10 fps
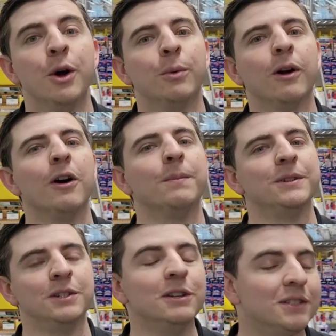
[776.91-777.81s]
We're open
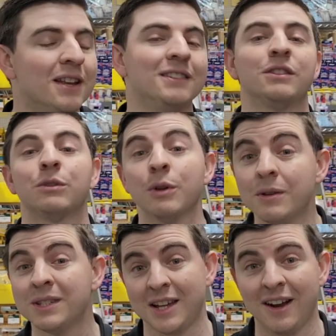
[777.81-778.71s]
Tuesdays
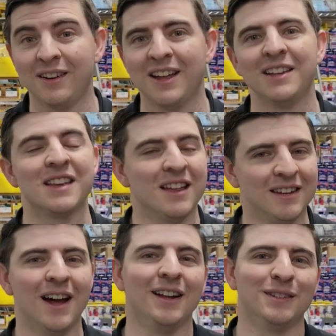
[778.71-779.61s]
through Saturdays,
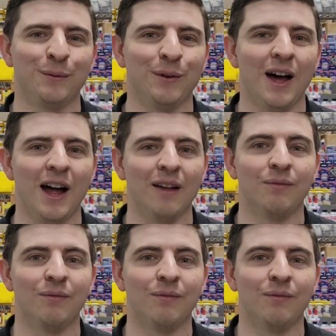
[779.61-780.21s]
9 to 5.